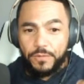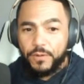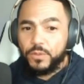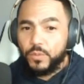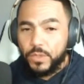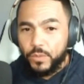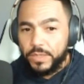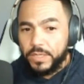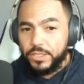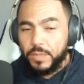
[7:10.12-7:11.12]
first one that we're
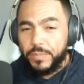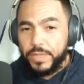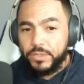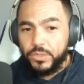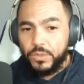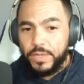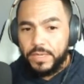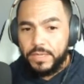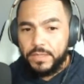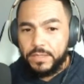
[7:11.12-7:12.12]
going to jump into
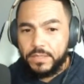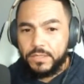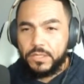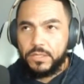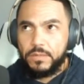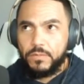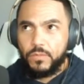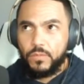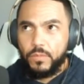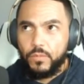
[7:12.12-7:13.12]
is
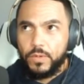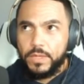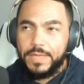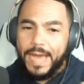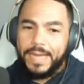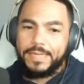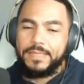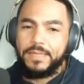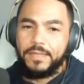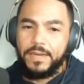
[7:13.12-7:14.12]
really the
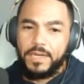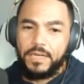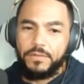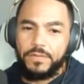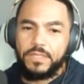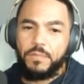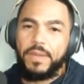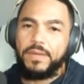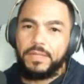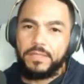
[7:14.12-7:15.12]
idea of
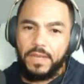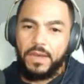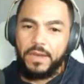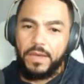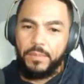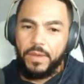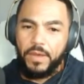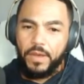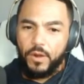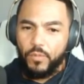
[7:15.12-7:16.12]
spending time
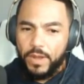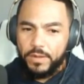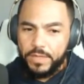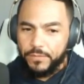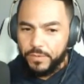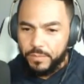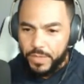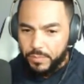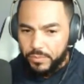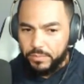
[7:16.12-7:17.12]
around different
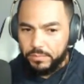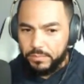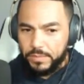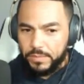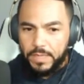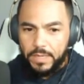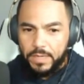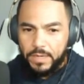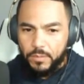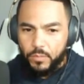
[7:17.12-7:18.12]
people.
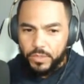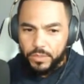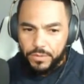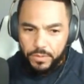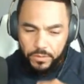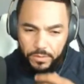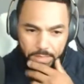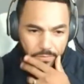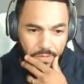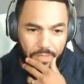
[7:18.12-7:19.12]
What are your thoughts on
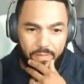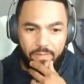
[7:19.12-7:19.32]
that, Devon?